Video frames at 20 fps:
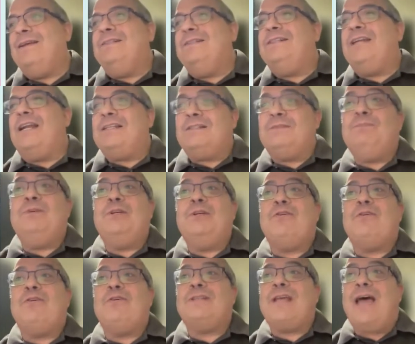Just
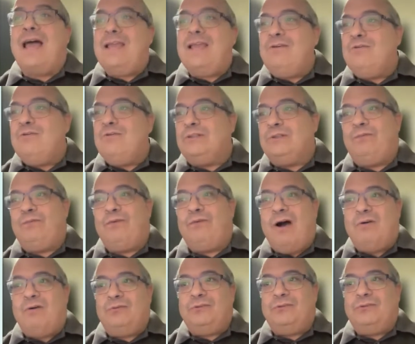because I use
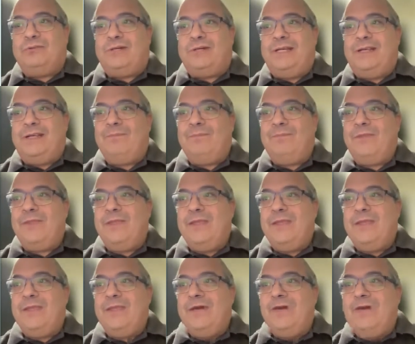Foundry.
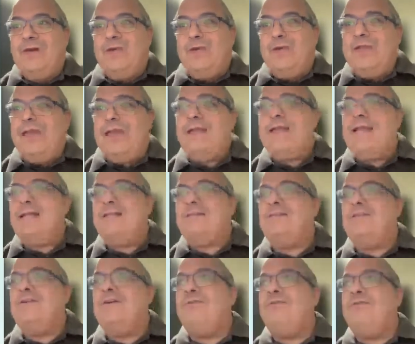Okay, let's